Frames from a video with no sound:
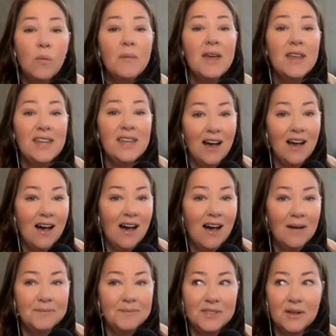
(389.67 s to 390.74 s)
many
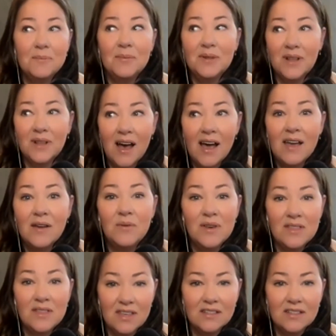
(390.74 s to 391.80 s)
cops comply
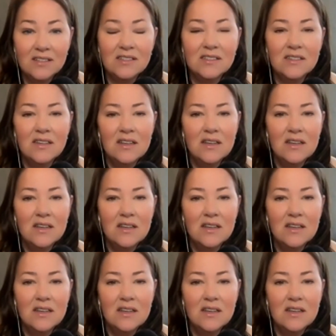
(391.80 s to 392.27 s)
with this.